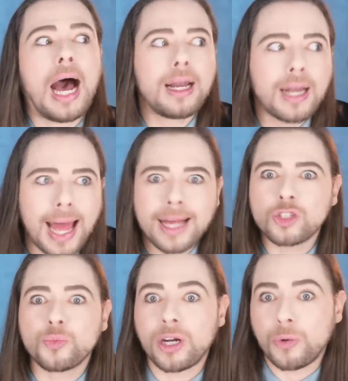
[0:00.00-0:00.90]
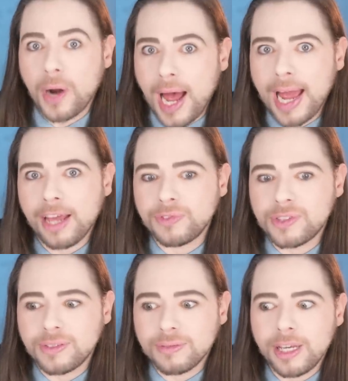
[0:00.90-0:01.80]
unless what
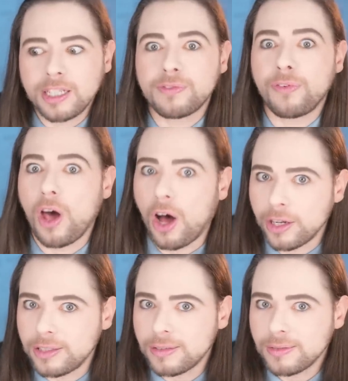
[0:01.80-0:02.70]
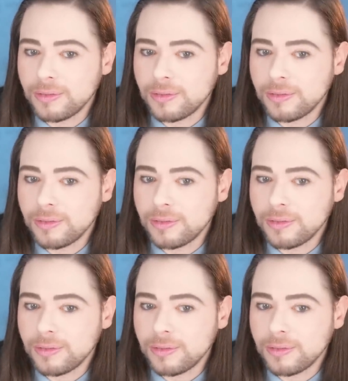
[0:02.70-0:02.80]
arrives is flawed,